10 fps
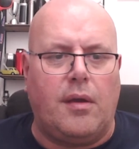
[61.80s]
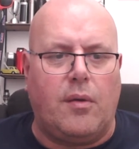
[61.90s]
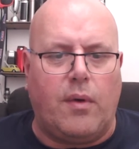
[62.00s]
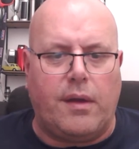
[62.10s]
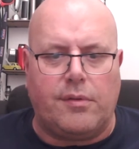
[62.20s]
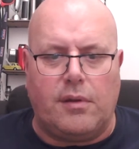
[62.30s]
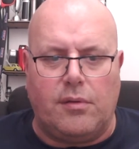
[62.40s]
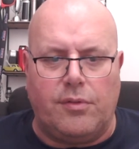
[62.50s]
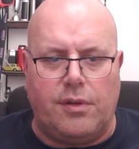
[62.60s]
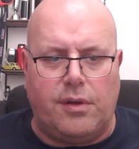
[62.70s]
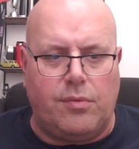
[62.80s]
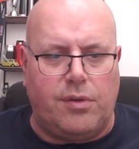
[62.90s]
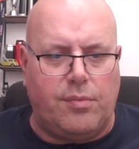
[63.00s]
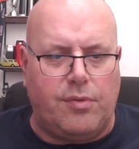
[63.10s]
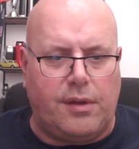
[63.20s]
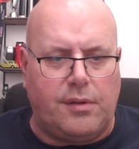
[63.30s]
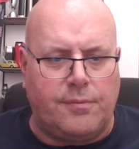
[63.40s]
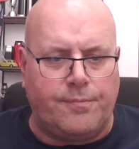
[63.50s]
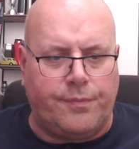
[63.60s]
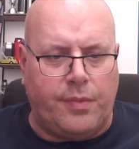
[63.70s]
while to launch a YouTube channel,
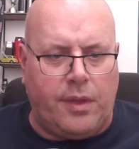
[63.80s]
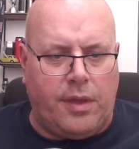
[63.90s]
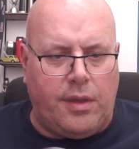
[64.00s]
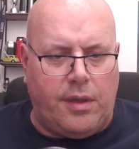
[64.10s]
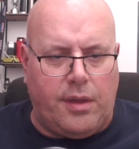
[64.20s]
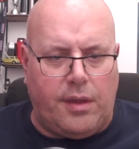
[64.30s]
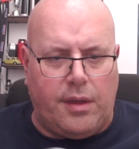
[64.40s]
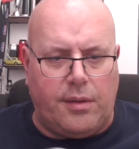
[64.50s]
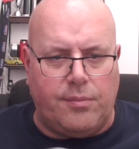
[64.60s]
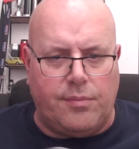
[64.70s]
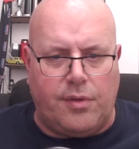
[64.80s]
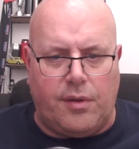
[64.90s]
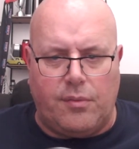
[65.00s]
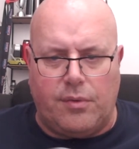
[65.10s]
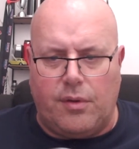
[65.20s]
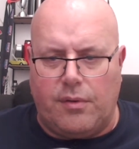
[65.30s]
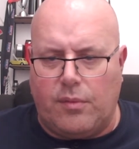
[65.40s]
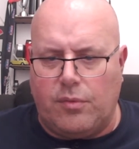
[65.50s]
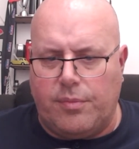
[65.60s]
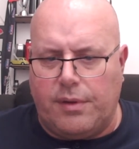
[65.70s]
so your
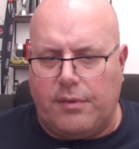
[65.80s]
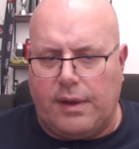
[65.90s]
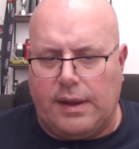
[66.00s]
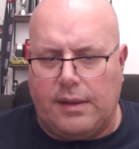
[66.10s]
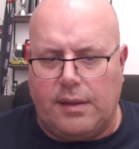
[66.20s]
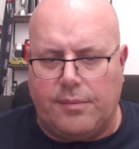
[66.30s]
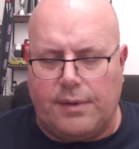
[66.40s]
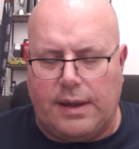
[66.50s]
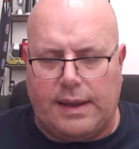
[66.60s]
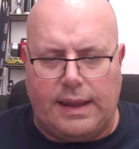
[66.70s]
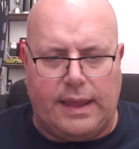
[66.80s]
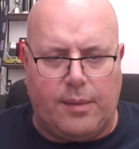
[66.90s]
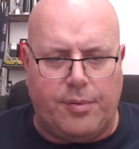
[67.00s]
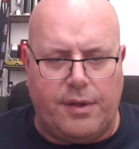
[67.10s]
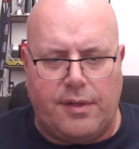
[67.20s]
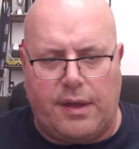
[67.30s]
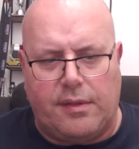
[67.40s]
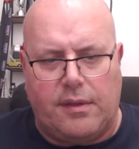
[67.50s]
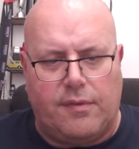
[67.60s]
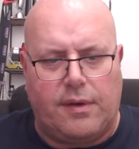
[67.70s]
help would be gladly
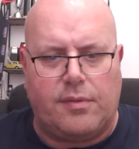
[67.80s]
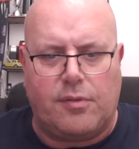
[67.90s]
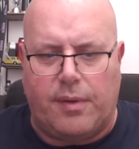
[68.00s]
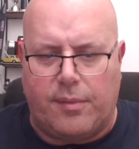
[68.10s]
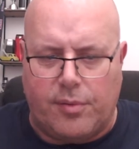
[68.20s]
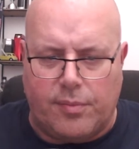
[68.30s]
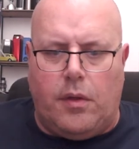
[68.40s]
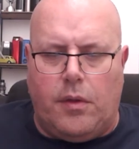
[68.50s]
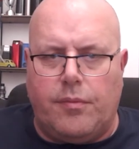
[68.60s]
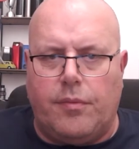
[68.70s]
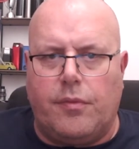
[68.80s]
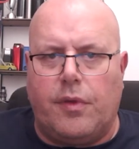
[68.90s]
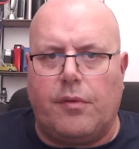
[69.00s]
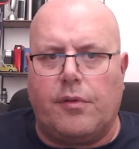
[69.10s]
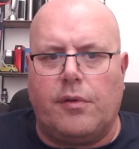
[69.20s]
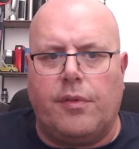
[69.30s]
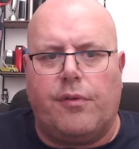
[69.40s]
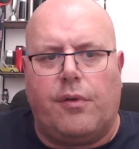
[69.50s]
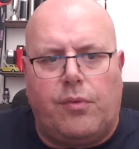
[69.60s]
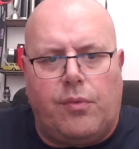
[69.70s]
appreciated, if I can speak properly. So I was looking
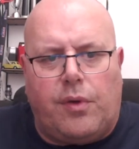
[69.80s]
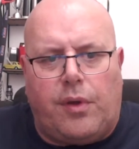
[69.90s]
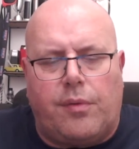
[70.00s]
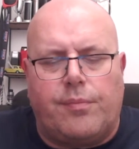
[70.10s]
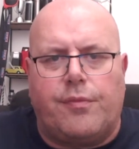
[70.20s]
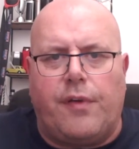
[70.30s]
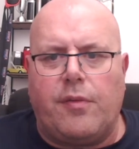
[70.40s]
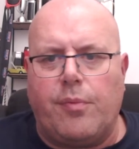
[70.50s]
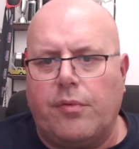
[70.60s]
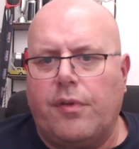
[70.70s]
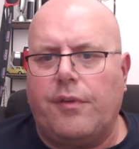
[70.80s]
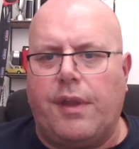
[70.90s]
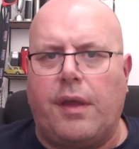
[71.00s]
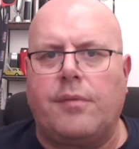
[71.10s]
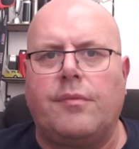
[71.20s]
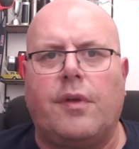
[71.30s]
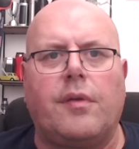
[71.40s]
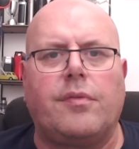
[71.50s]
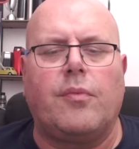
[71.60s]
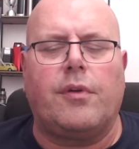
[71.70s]
through Facebook the other day
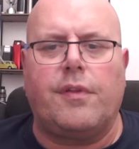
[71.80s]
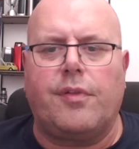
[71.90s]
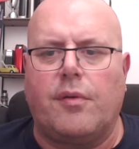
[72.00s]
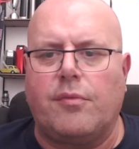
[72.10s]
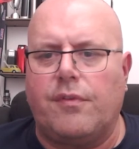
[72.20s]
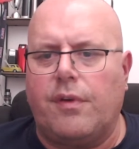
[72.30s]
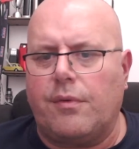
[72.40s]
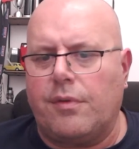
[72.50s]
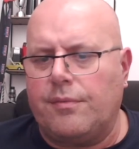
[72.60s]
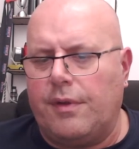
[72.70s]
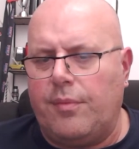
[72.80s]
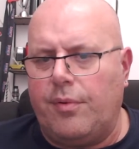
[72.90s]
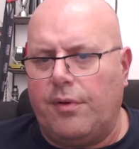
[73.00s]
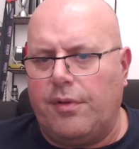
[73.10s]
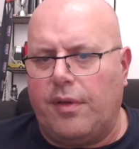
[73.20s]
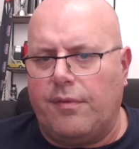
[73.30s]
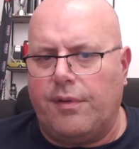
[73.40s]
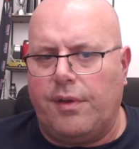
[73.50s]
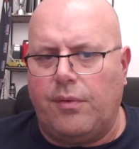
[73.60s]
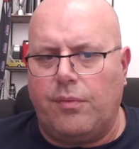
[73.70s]
at one of the top reviewers, and he bought himself
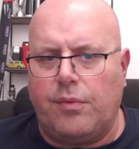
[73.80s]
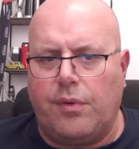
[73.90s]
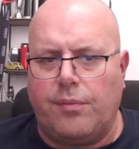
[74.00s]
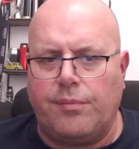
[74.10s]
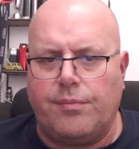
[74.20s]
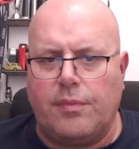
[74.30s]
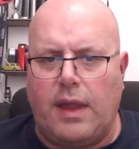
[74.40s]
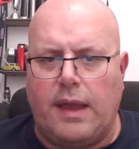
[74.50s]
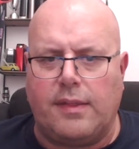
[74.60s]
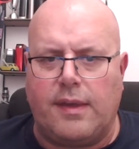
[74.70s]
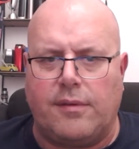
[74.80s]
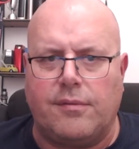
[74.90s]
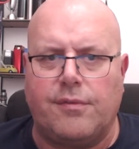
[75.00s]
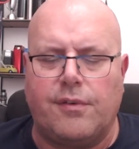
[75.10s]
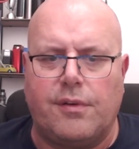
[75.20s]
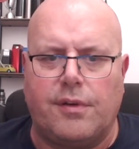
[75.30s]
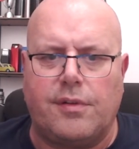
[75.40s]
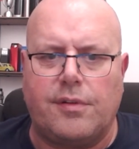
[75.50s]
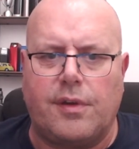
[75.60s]
a new light tent for his